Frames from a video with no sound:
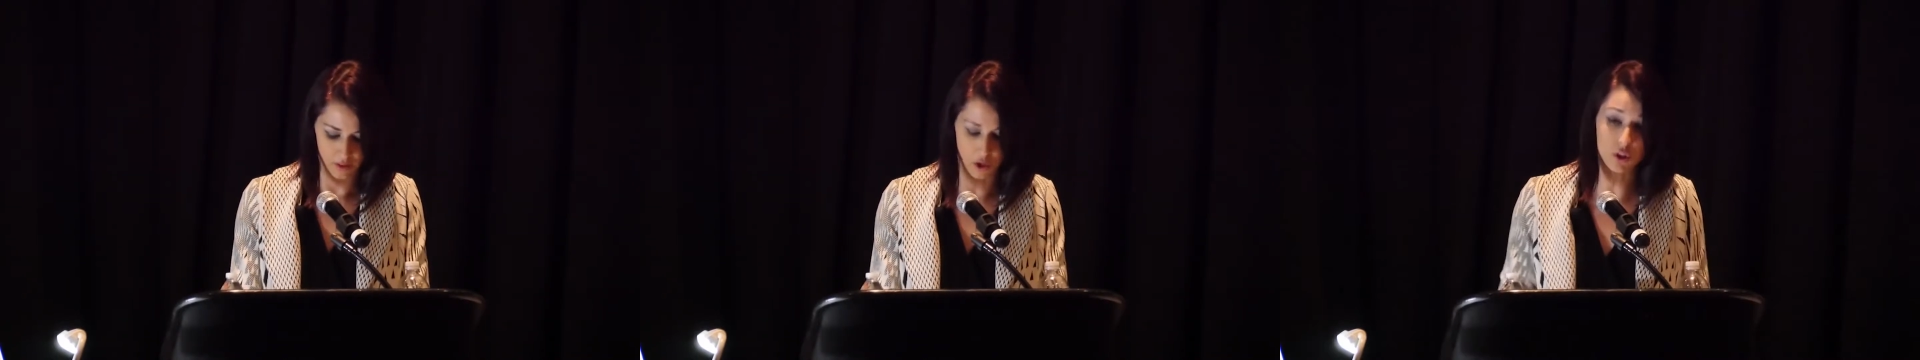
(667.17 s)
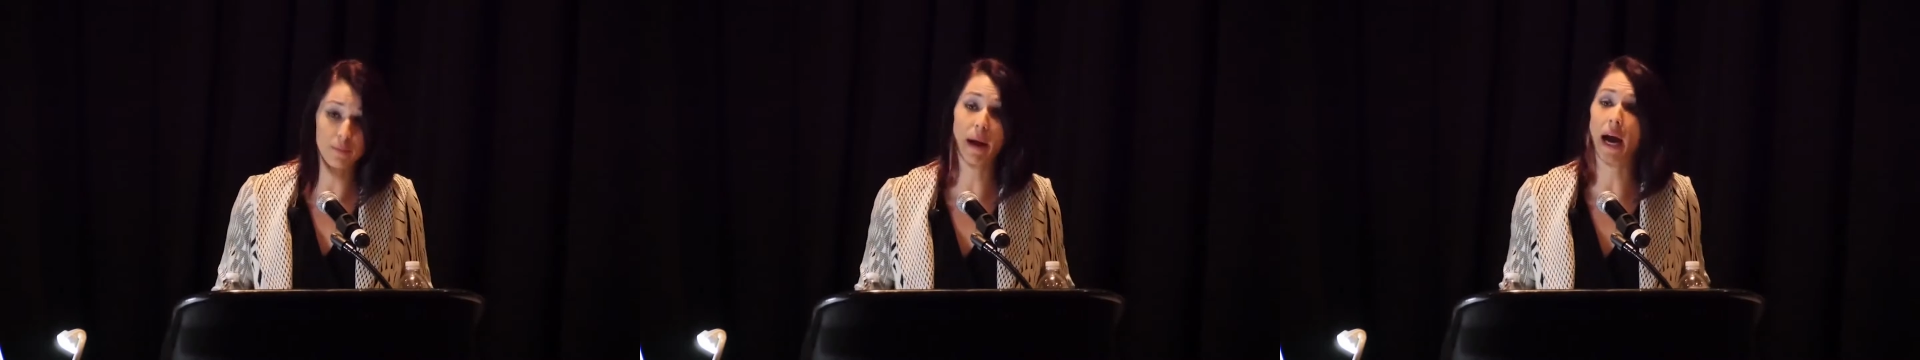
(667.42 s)

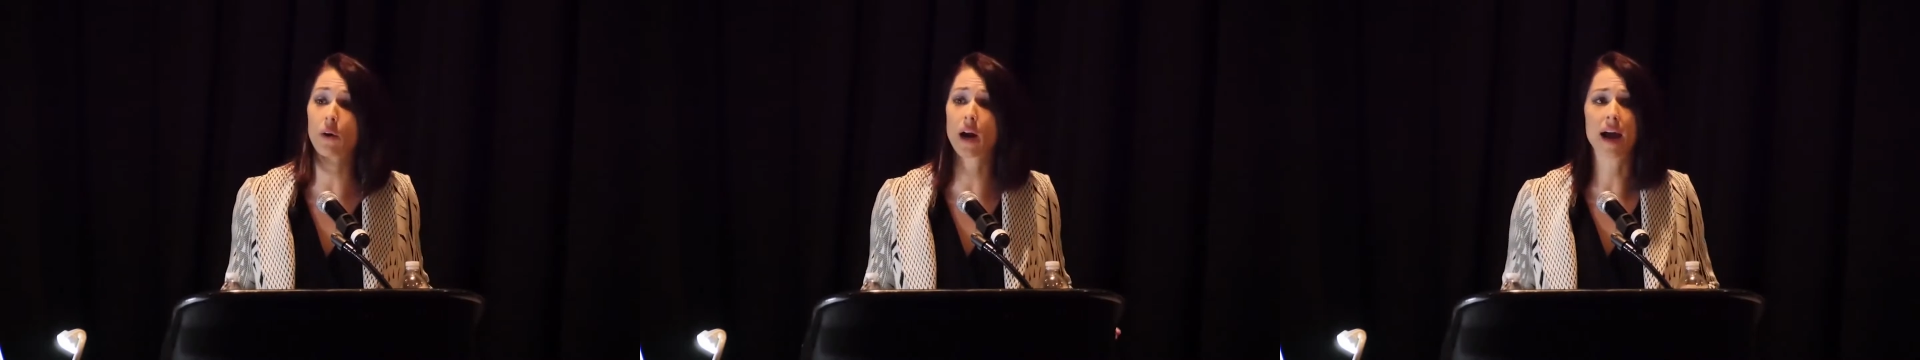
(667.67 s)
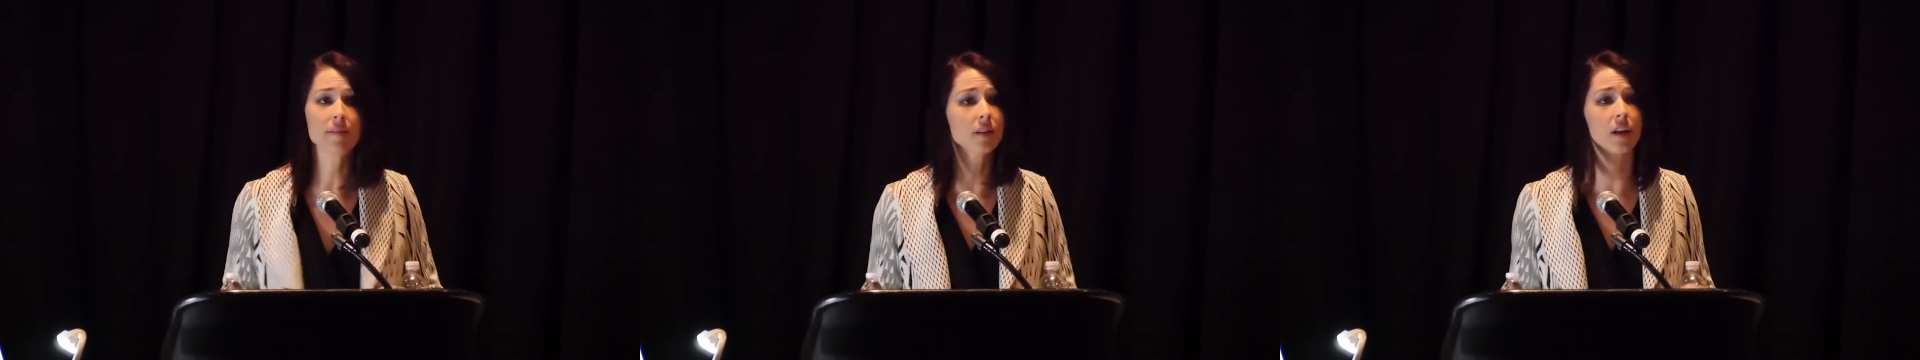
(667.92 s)
Those in power
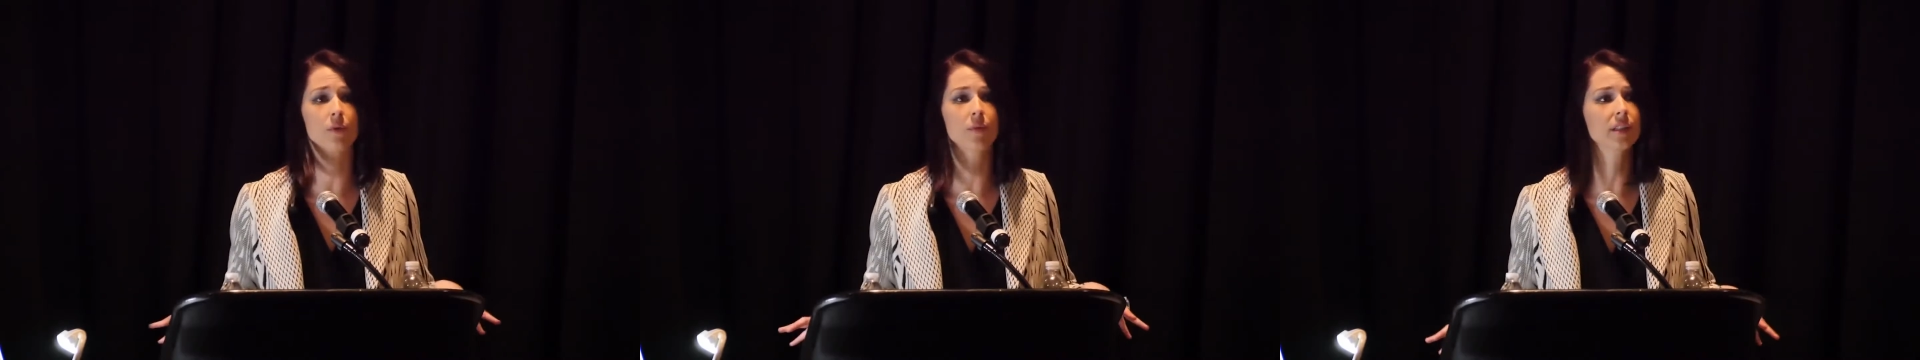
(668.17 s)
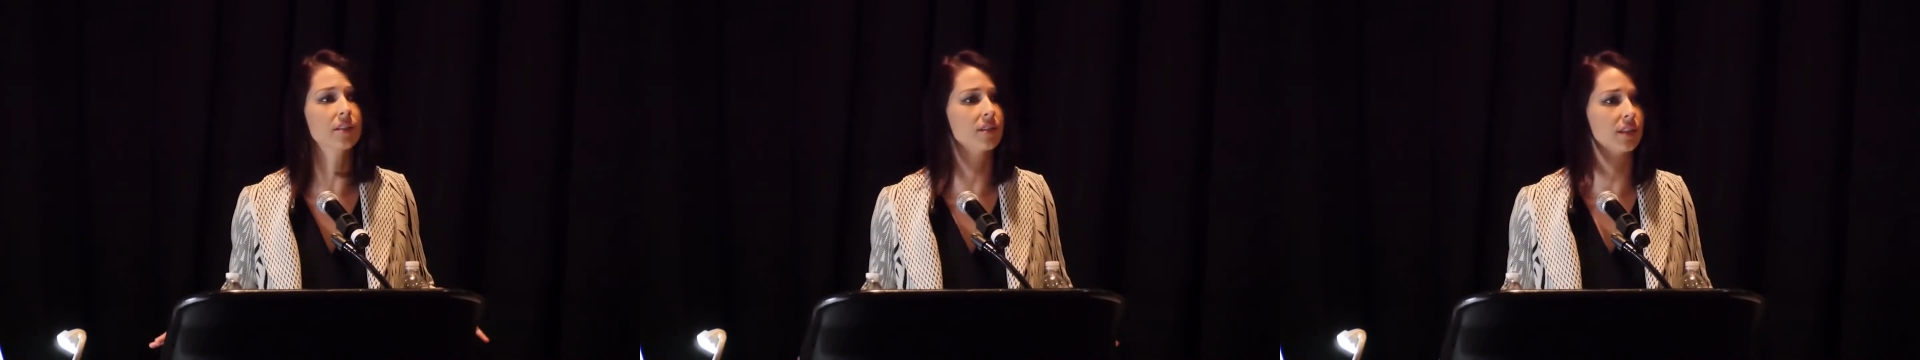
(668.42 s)
have a lot of
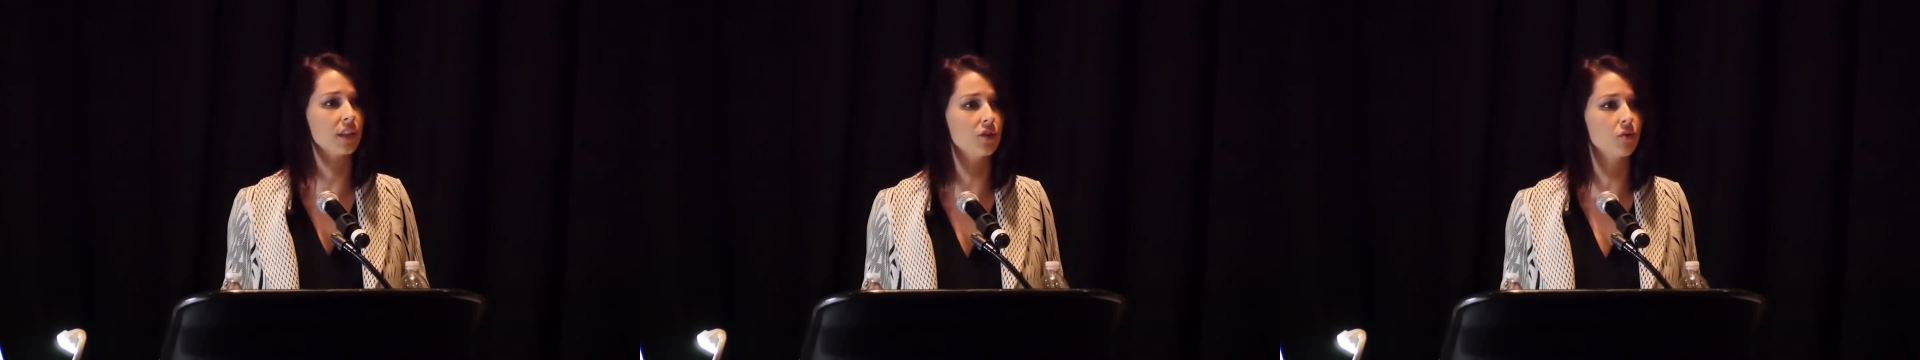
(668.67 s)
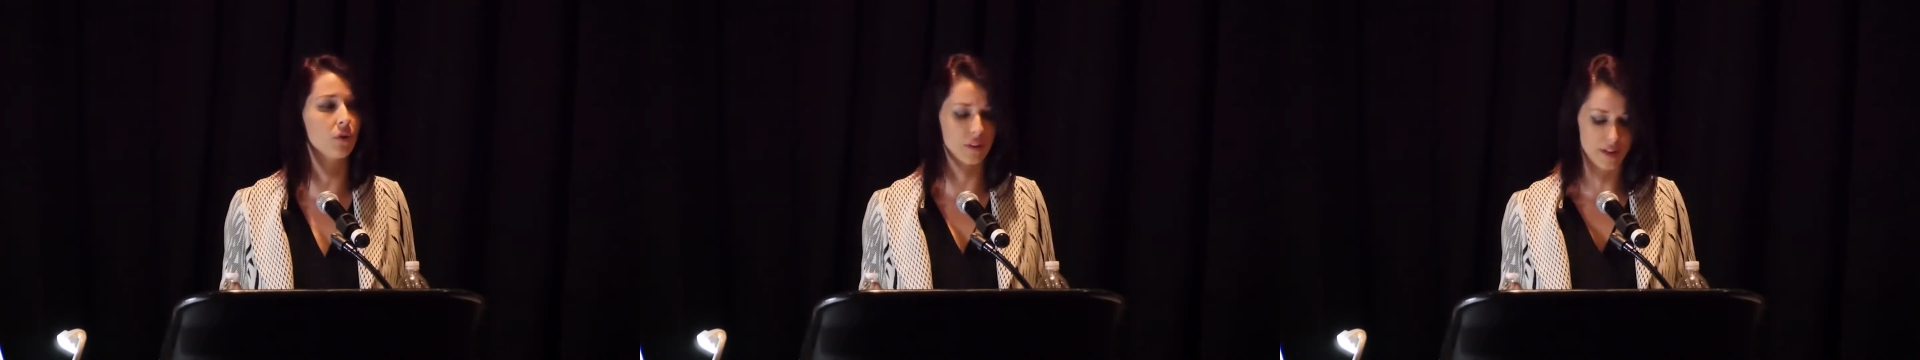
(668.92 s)
reasons to
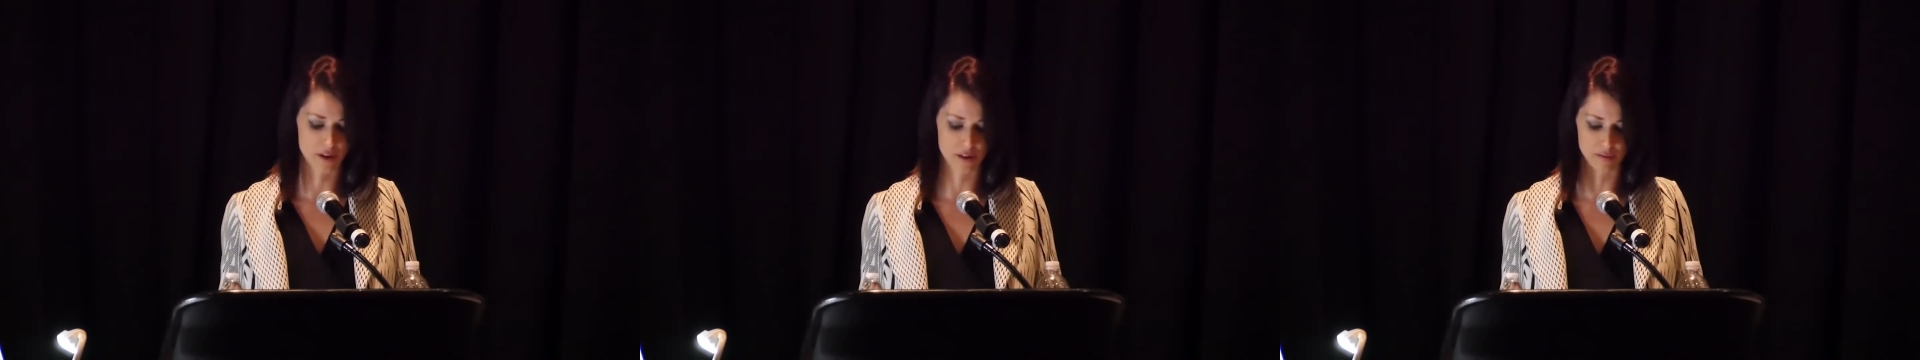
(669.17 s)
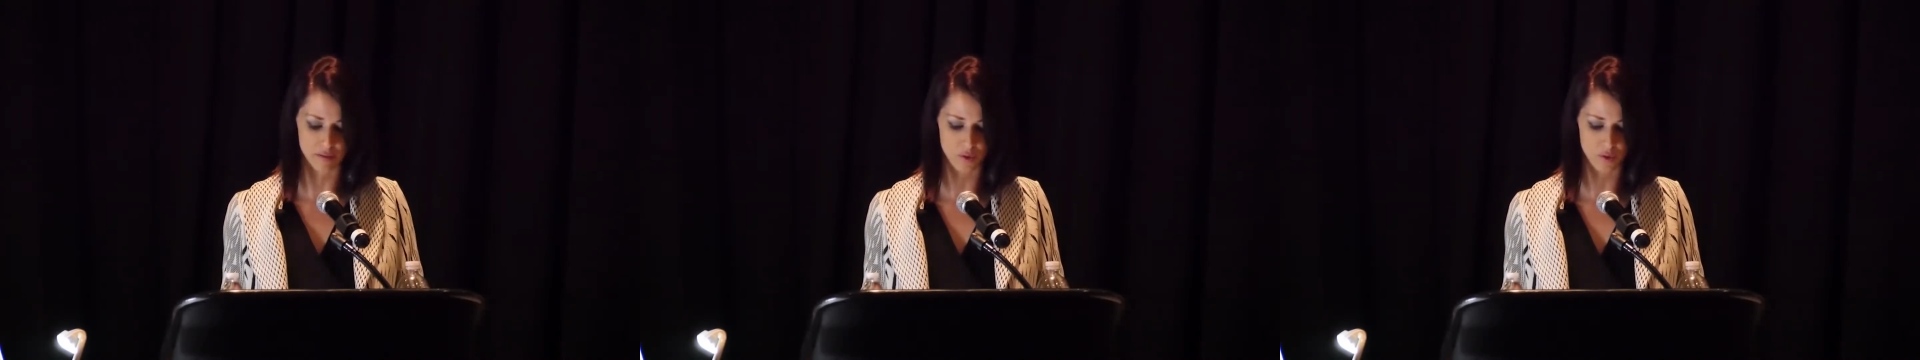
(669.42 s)
control the narrative,